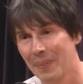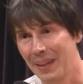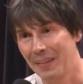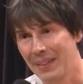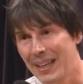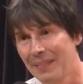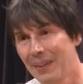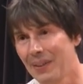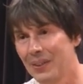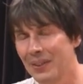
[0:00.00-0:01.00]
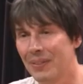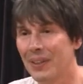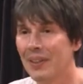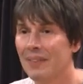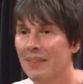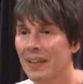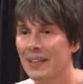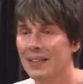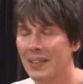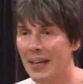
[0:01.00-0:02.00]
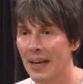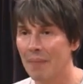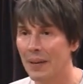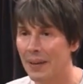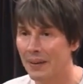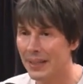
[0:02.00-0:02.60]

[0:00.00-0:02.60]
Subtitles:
of the evolution of the universe that you get a period